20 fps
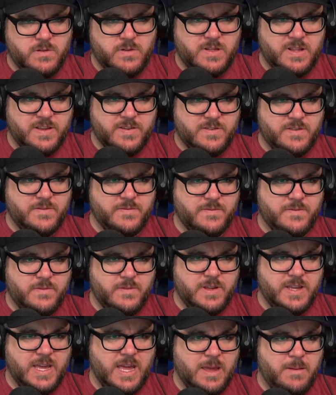list of
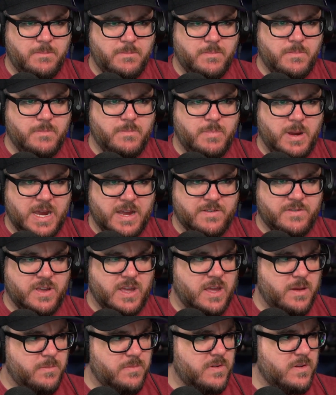Game Pass
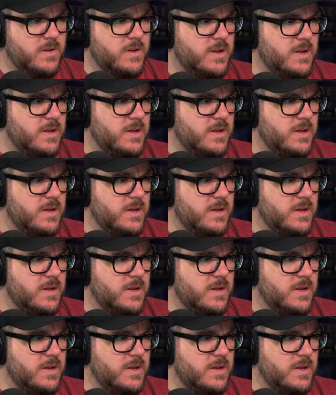games.